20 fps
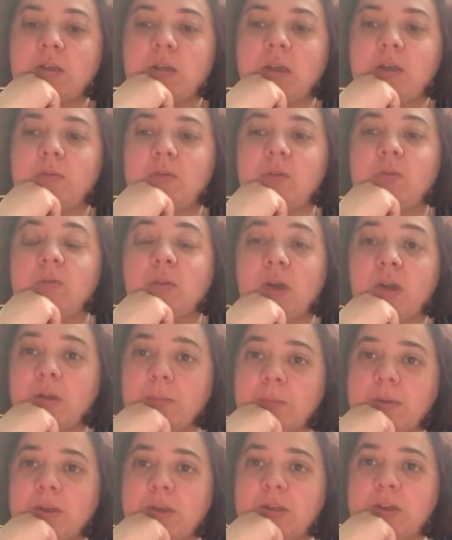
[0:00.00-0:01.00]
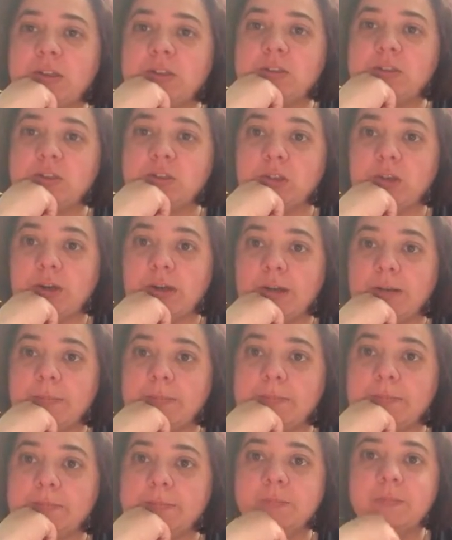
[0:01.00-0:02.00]
If you follow me on
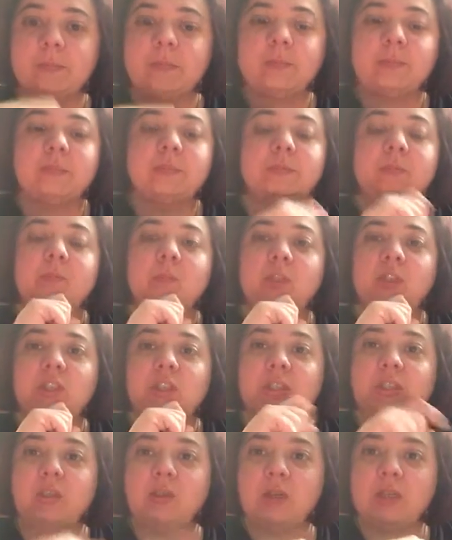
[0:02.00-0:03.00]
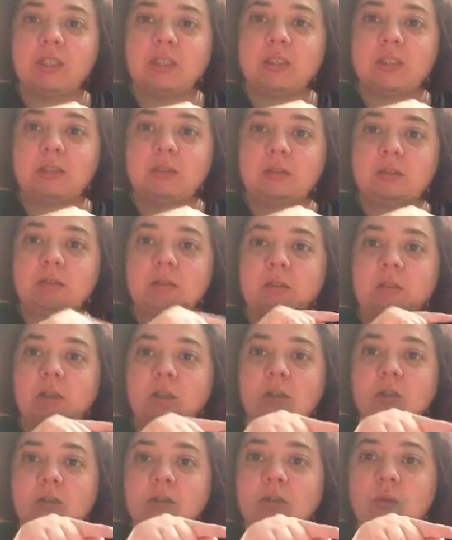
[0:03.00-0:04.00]
Instagram, which is
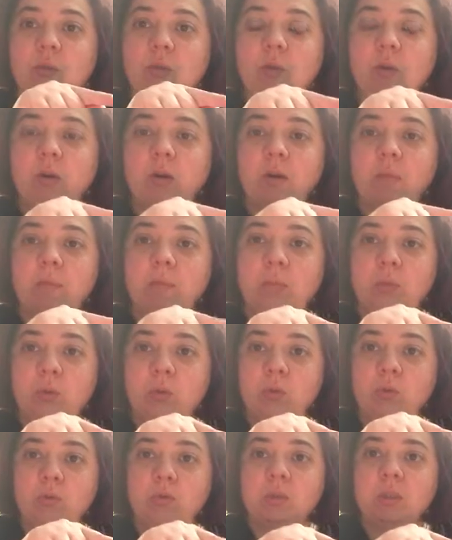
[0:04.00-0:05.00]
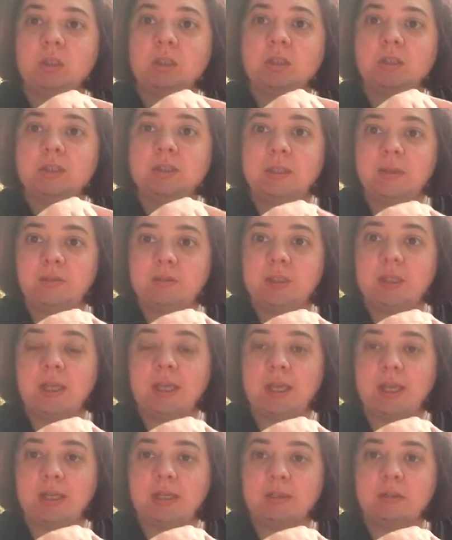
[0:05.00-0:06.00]

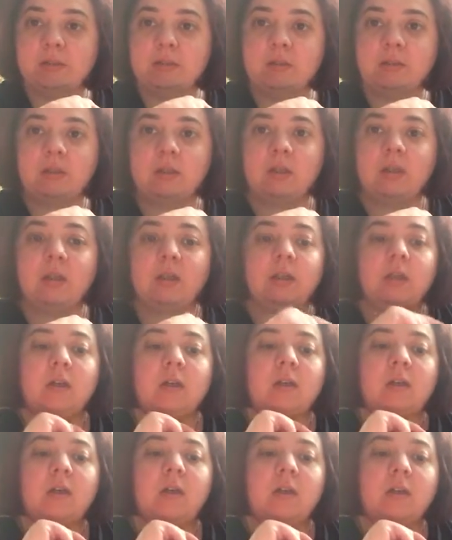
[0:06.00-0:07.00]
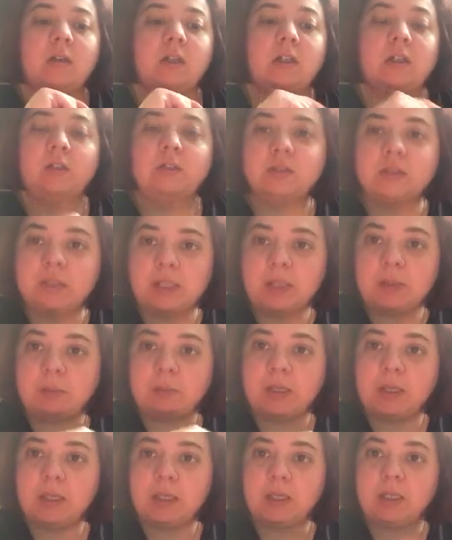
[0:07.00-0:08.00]
Crescent_Moon78, then you've seen
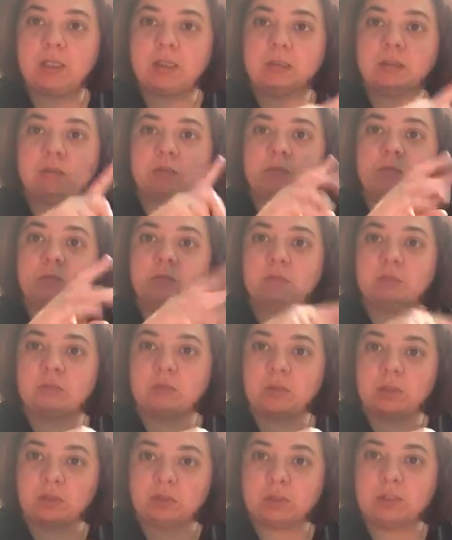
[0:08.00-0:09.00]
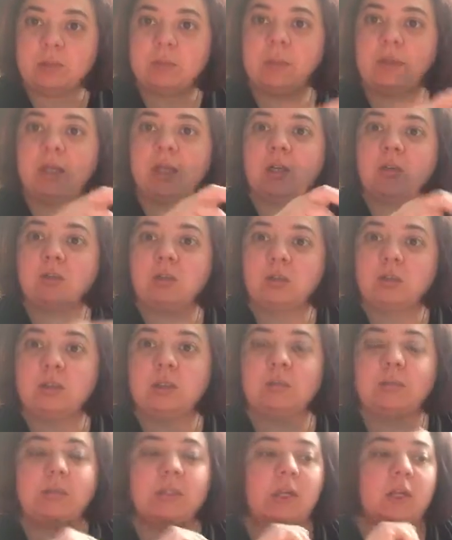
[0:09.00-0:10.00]
me a little snippet here, a little
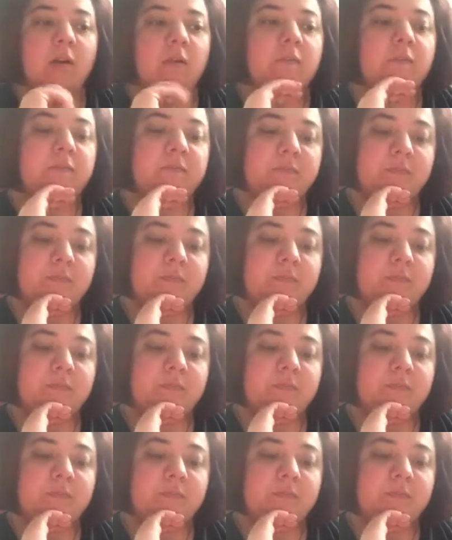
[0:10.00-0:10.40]
snippet there.